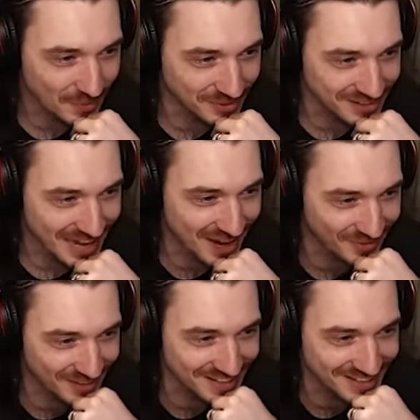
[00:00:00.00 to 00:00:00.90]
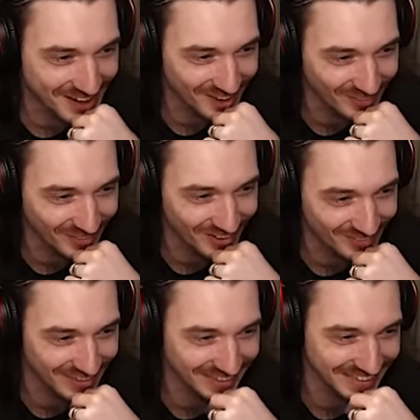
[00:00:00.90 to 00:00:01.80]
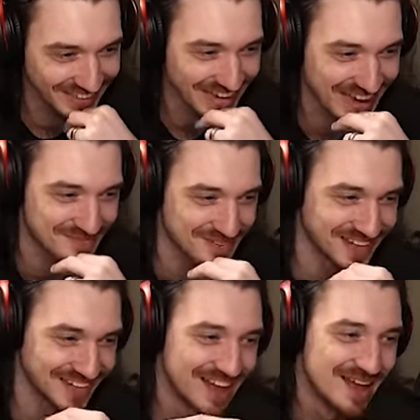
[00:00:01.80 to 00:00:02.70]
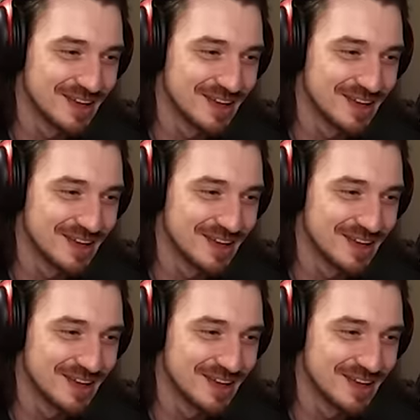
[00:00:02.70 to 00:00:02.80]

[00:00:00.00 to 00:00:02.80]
will never know what really happened.